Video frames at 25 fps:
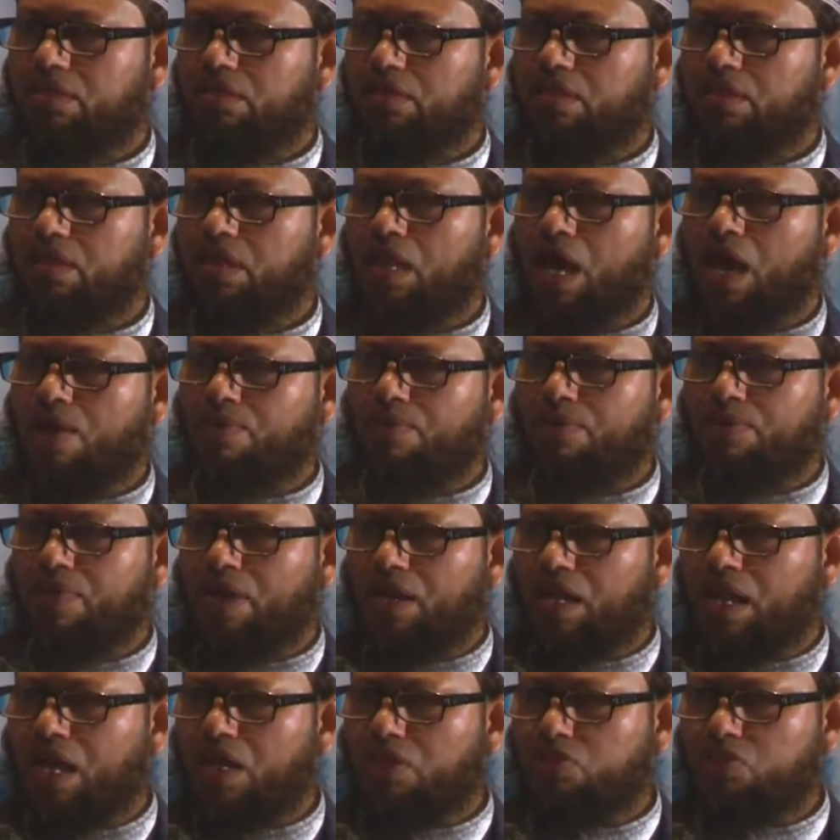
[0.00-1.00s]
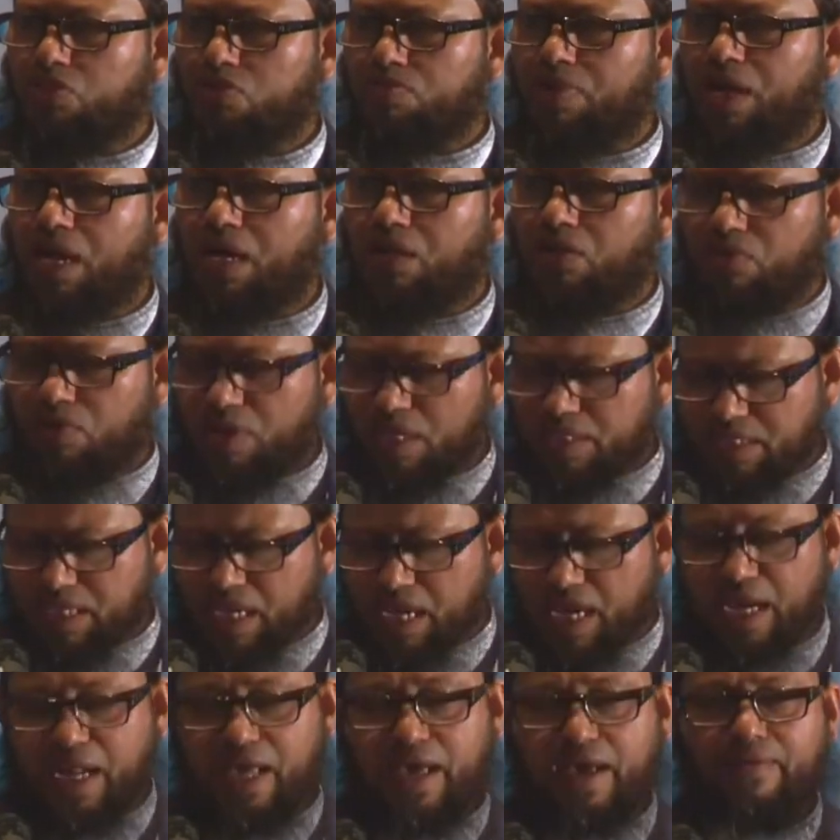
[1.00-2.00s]
love Allah subhanahu wa
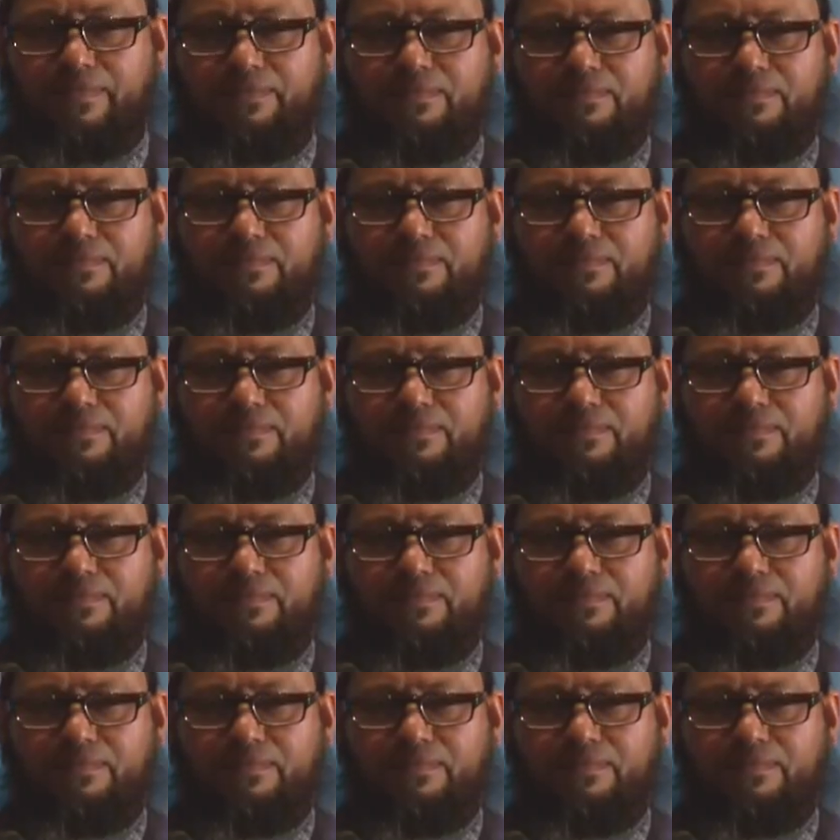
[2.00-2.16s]
ta'ala,